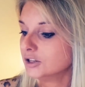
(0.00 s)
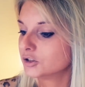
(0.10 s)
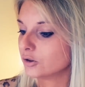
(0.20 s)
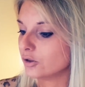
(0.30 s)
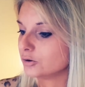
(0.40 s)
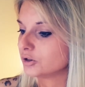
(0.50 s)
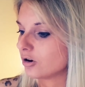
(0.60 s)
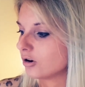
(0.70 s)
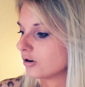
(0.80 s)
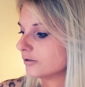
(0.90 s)
so those
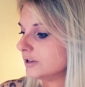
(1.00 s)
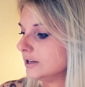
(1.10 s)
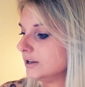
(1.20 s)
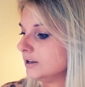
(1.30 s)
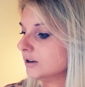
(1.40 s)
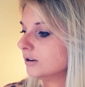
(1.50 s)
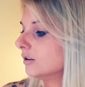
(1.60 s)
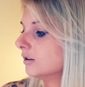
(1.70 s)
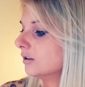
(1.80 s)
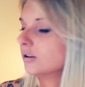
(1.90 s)
are the
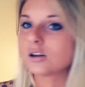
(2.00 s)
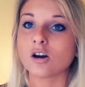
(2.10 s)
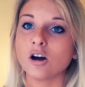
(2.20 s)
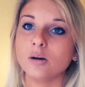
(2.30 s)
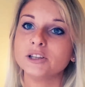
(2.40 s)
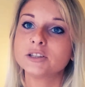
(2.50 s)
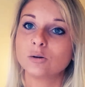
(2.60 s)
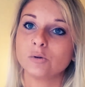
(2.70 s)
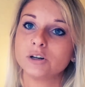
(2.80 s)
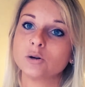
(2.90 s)
comments that
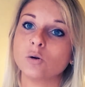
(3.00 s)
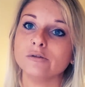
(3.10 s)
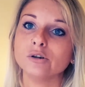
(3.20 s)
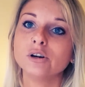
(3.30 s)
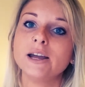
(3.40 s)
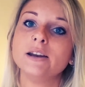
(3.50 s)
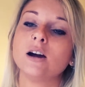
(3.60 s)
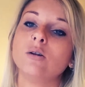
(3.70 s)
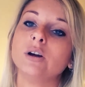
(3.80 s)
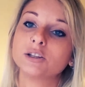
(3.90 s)
I wanted to go over, and
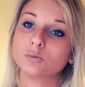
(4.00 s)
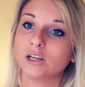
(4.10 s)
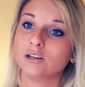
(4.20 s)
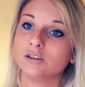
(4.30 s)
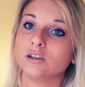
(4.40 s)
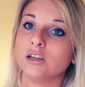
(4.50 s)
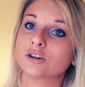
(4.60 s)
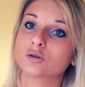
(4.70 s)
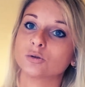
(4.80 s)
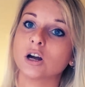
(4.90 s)
now I guess we'll get into the
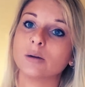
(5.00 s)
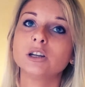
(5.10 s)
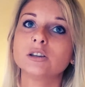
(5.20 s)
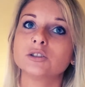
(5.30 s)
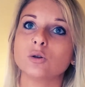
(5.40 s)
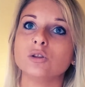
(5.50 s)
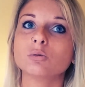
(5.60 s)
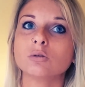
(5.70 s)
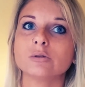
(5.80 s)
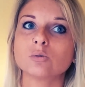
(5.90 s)
actual topic. So
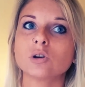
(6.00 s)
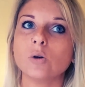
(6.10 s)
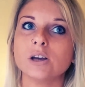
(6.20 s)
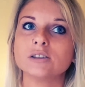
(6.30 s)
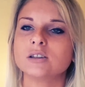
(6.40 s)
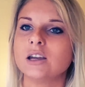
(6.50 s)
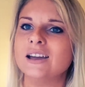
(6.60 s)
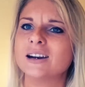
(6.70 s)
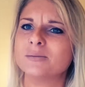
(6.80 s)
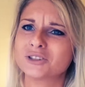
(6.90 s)
this one was a request,
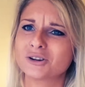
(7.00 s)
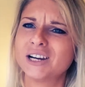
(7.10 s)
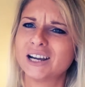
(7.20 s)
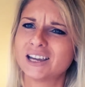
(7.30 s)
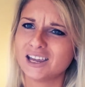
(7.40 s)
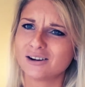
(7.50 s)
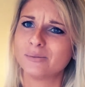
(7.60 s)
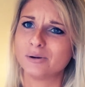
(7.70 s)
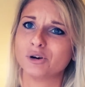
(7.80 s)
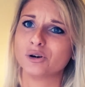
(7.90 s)
and I'm sorry I can't
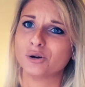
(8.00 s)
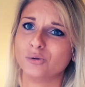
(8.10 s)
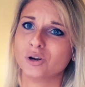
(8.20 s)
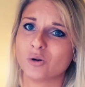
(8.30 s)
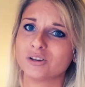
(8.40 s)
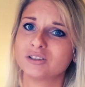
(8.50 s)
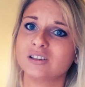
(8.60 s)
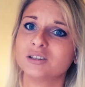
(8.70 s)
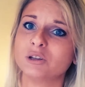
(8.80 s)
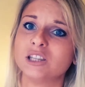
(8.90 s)
remember who
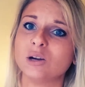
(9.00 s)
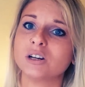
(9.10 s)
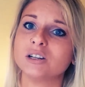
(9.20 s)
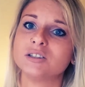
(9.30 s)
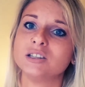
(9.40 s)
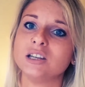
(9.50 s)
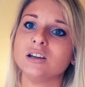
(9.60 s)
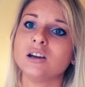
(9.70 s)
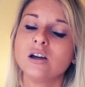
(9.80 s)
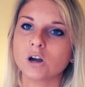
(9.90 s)
requested this, but they wanted to
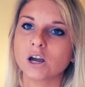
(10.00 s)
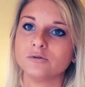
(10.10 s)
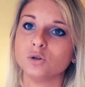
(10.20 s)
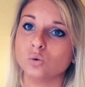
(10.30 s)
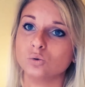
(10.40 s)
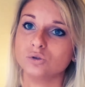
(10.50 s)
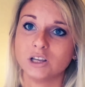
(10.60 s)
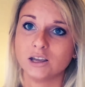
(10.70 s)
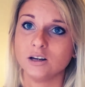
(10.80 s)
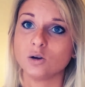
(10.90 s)
see what kind of tools
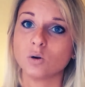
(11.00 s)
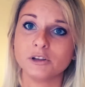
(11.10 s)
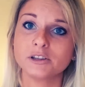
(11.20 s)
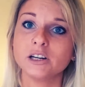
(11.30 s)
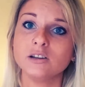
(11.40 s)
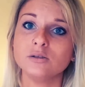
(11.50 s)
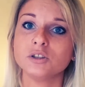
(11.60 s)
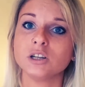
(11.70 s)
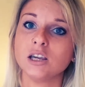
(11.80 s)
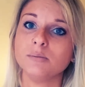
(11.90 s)
and equipment that I
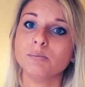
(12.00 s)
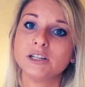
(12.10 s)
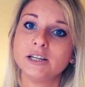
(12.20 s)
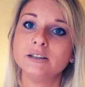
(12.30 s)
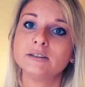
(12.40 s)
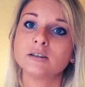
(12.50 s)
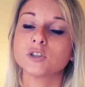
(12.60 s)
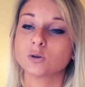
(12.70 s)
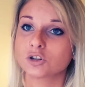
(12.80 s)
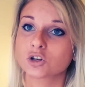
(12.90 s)
use to keep my teas.
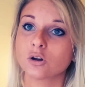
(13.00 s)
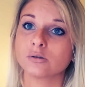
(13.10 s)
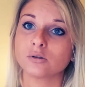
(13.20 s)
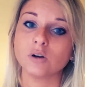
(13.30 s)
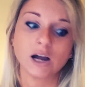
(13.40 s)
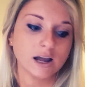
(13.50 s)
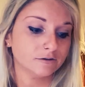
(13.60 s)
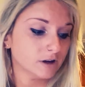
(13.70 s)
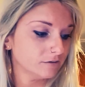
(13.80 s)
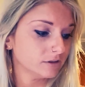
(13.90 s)
So I'll just go through. I
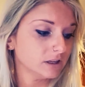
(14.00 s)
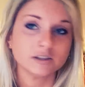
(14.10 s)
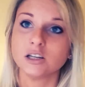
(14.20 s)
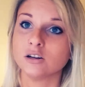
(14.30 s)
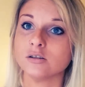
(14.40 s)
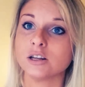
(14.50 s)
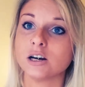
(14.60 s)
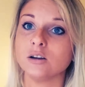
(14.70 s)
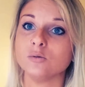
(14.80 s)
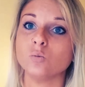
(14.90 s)
have 5 things here that
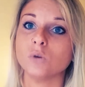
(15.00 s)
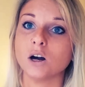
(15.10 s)
I